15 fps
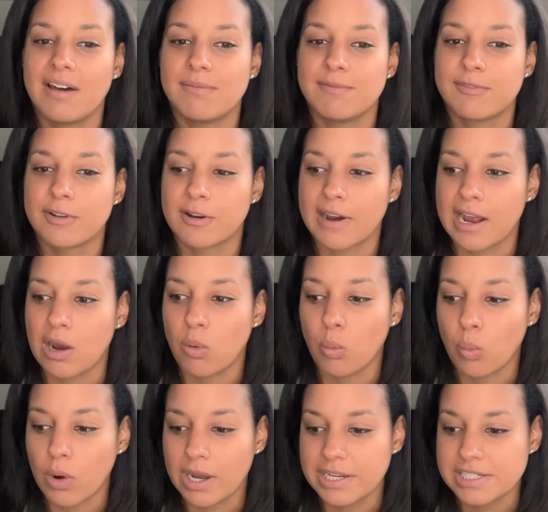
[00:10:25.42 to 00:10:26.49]
figure out
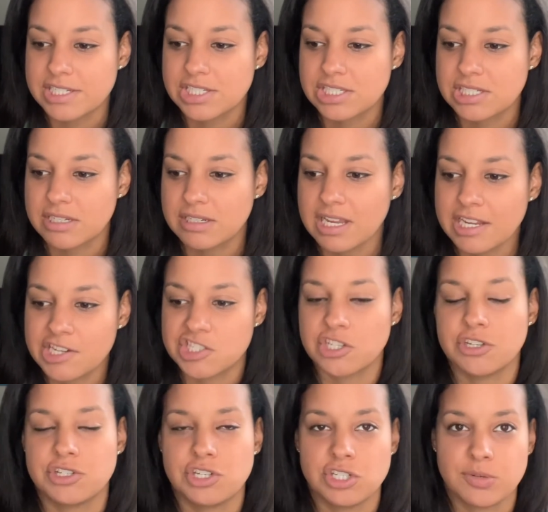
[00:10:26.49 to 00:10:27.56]
what, not
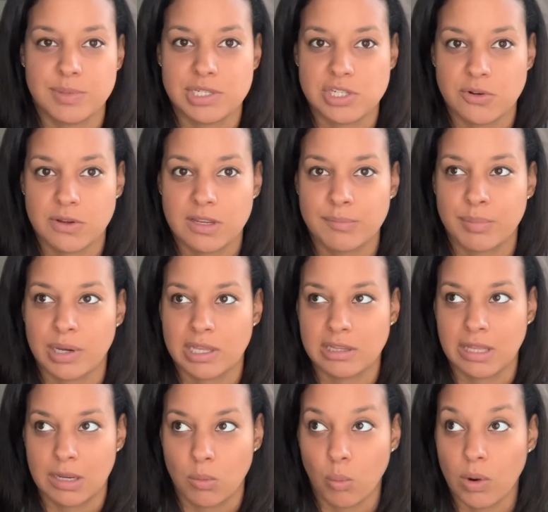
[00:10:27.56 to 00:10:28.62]
necessarily she should be doing, but
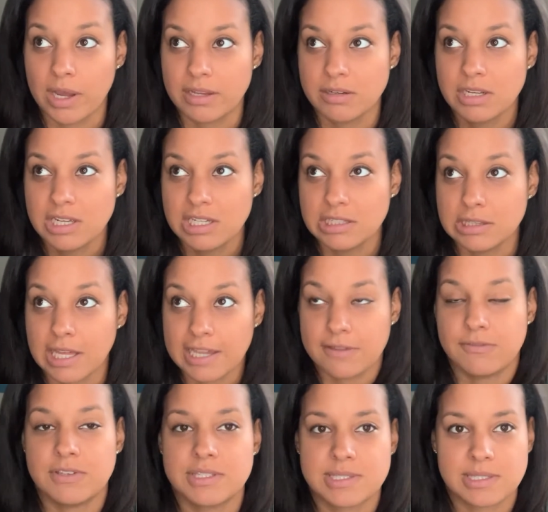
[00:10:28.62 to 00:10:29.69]
like what
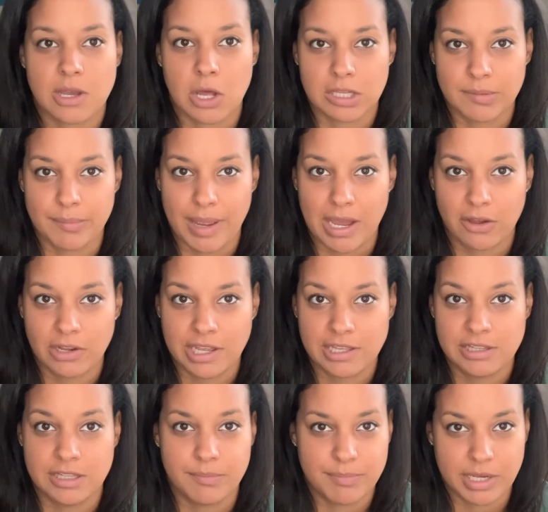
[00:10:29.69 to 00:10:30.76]
life is all about
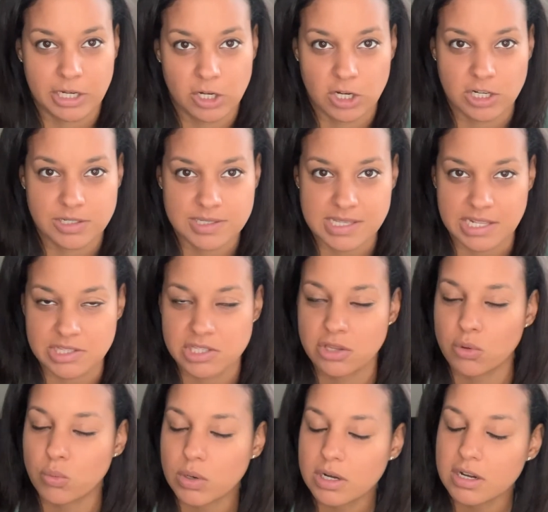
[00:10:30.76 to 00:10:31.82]
in the bigger sense of the
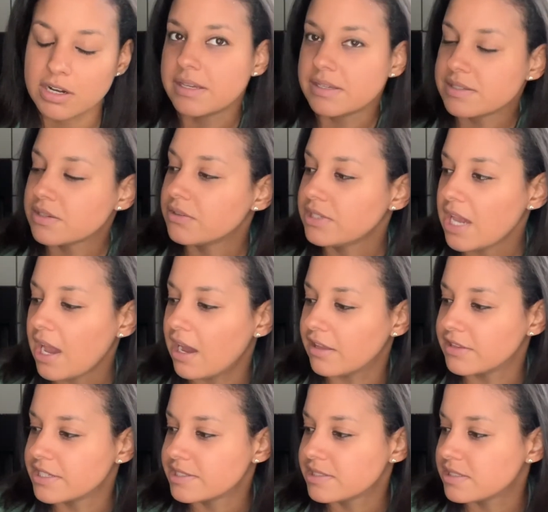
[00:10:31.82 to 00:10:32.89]
word. So yeah,
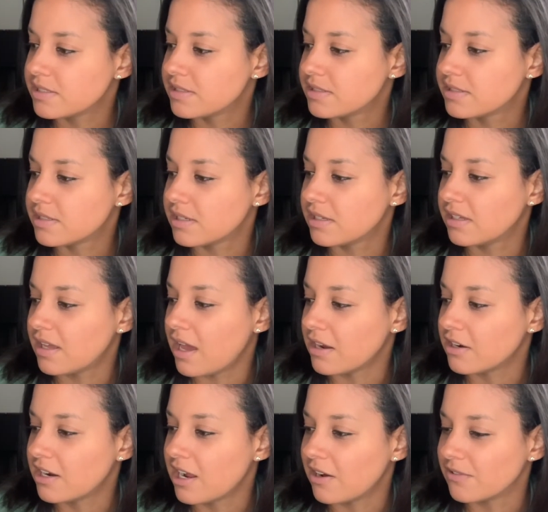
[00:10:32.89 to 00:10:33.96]
this is, I don't
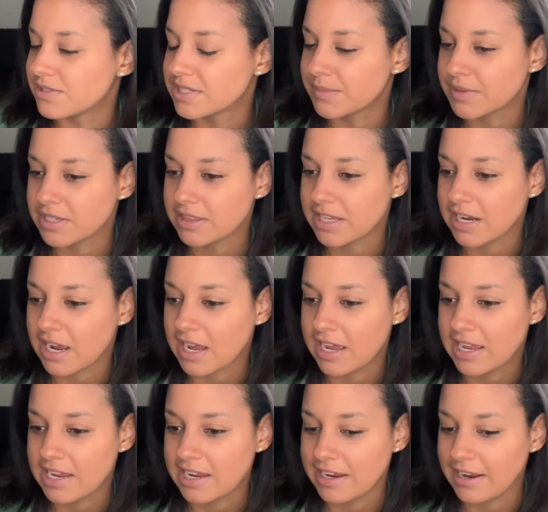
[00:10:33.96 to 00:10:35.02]
know, something that
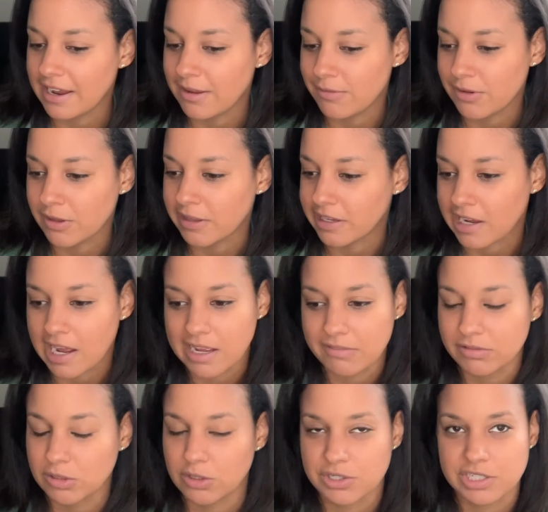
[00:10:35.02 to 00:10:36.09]
I feel like I've
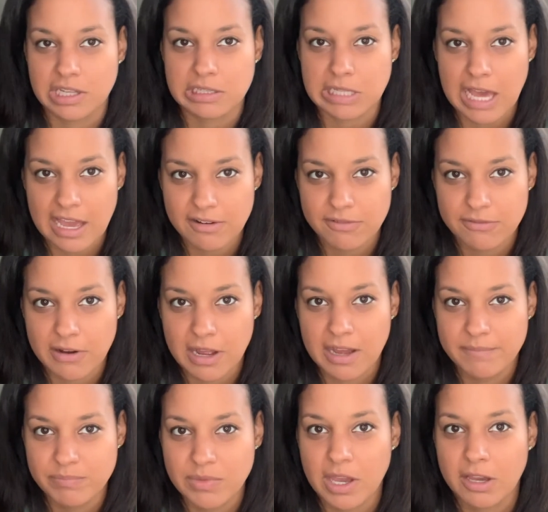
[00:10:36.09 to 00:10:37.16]
learned a lot
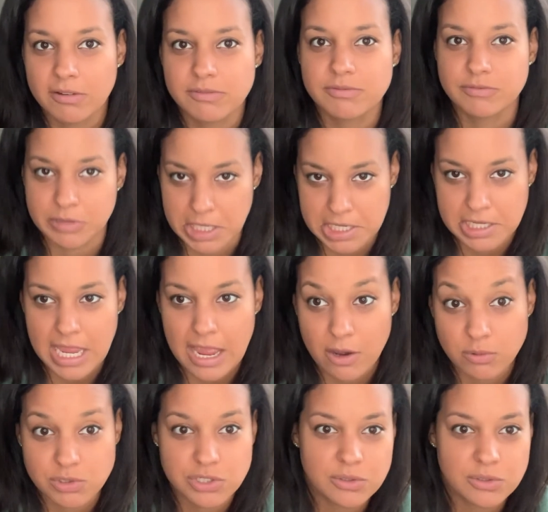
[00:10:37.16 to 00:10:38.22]
from, of like how
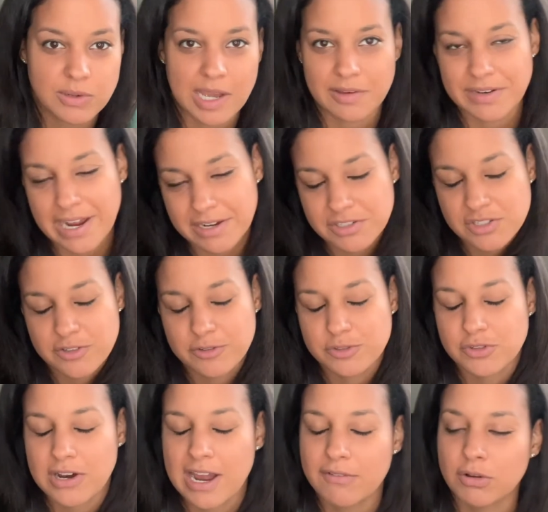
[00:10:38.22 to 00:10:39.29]
not to
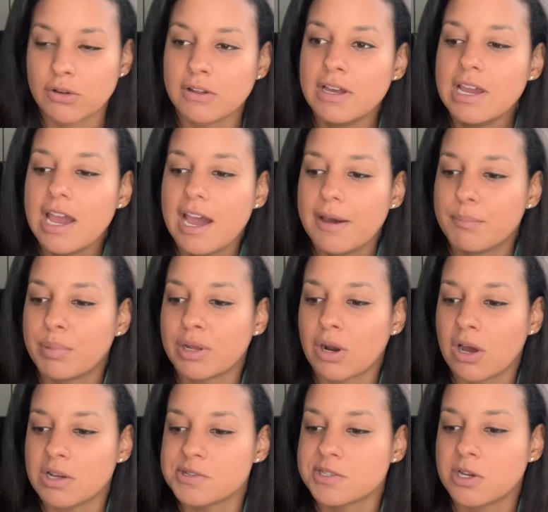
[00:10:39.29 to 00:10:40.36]
travel, but
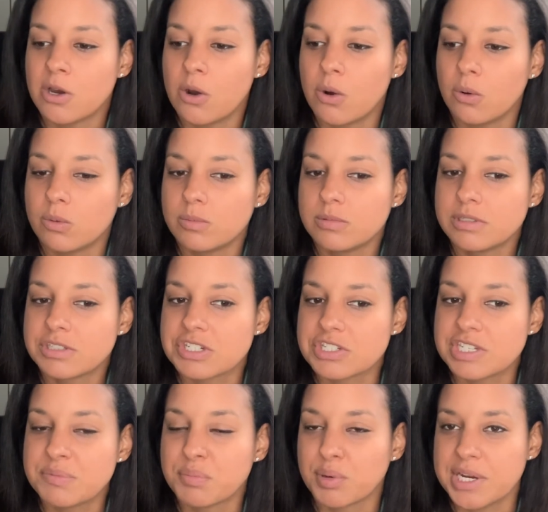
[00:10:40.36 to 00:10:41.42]
also just
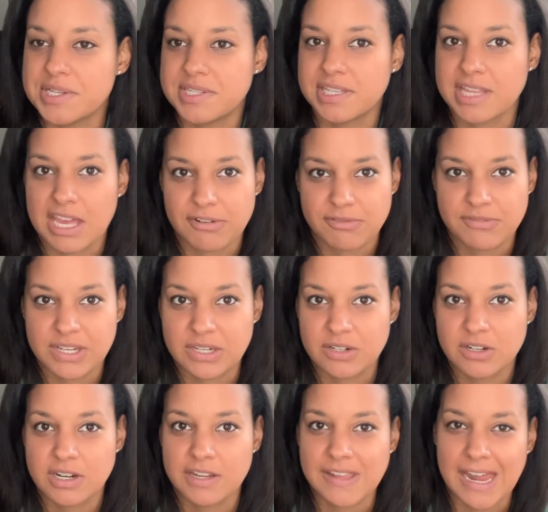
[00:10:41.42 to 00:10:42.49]
embracing that
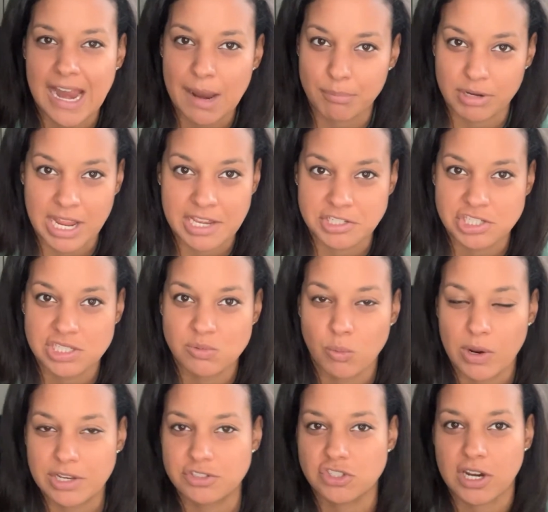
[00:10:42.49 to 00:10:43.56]
fear and that apprehension
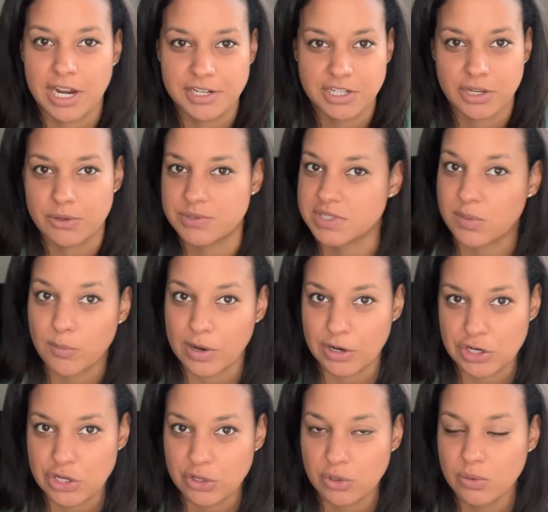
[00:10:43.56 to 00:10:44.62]
when trying to go somewhere
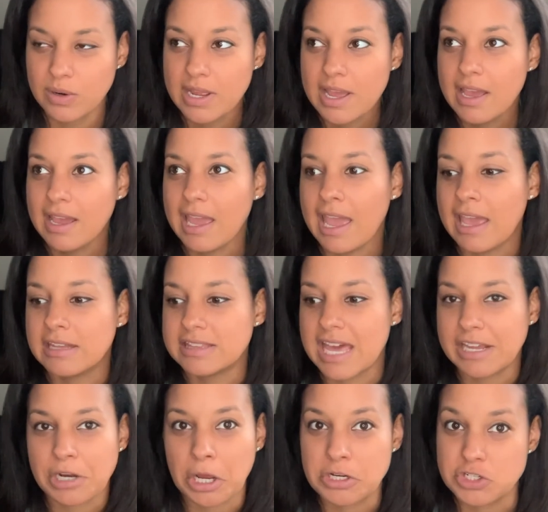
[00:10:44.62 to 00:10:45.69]
new and
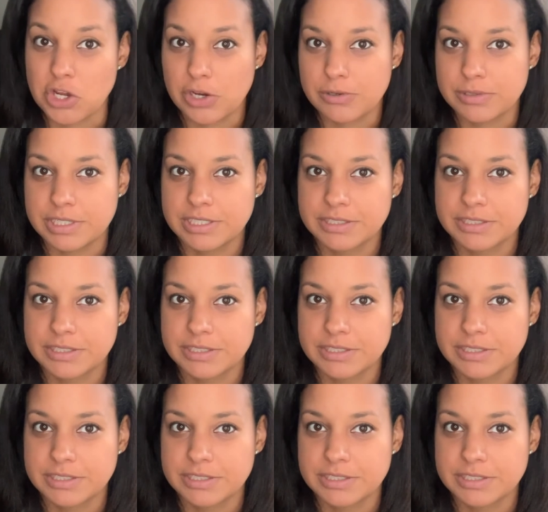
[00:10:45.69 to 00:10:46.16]
that unknown.